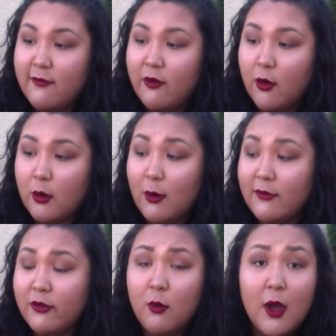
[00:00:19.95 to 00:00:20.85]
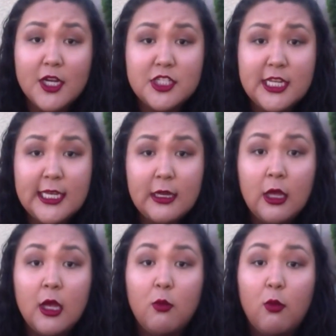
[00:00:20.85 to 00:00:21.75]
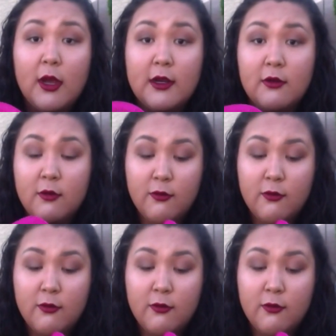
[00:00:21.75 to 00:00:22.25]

one for washing, one